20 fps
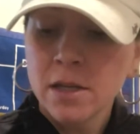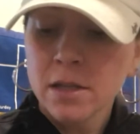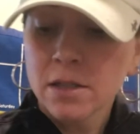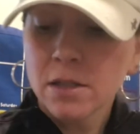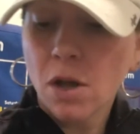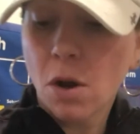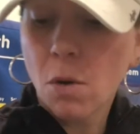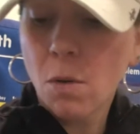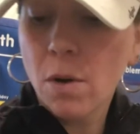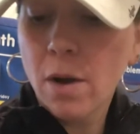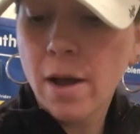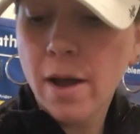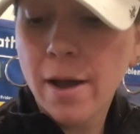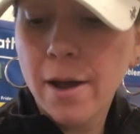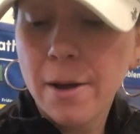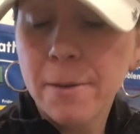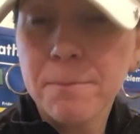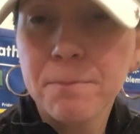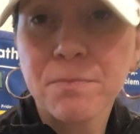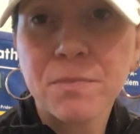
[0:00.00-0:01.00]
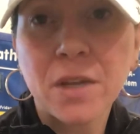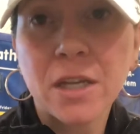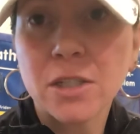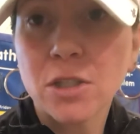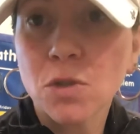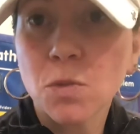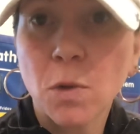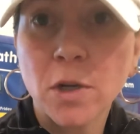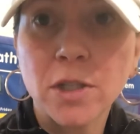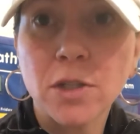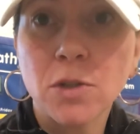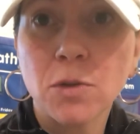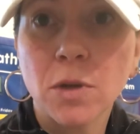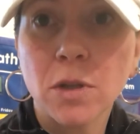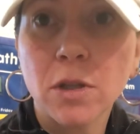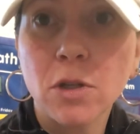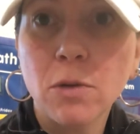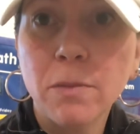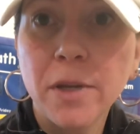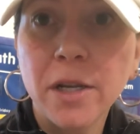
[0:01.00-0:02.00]
So I just want to do a
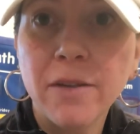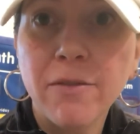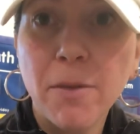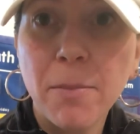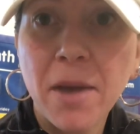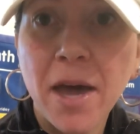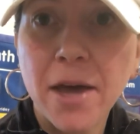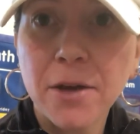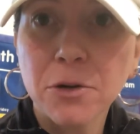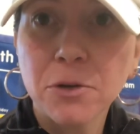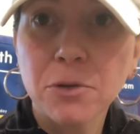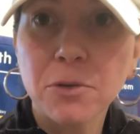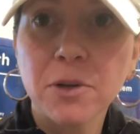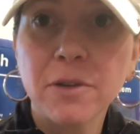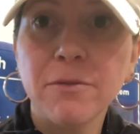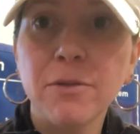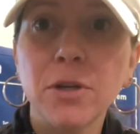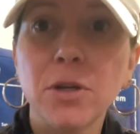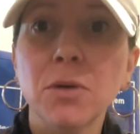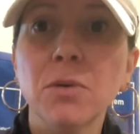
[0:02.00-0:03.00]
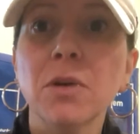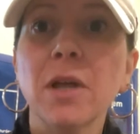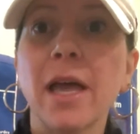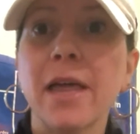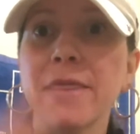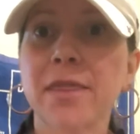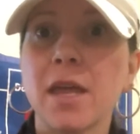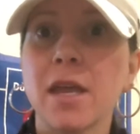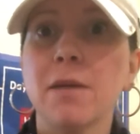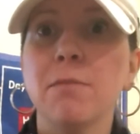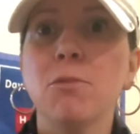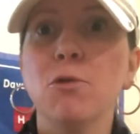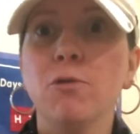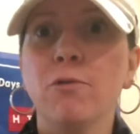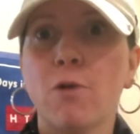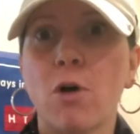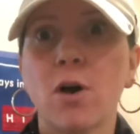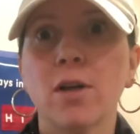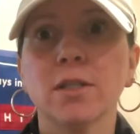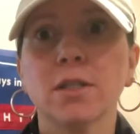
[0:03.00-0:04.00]
little bit of a pattern review and then
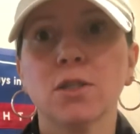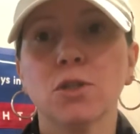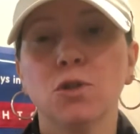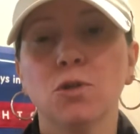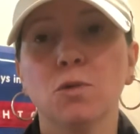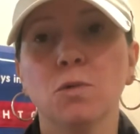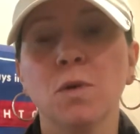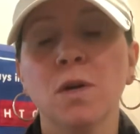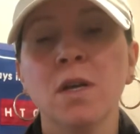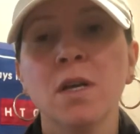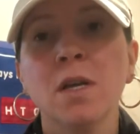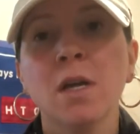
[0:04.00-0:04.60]
move on to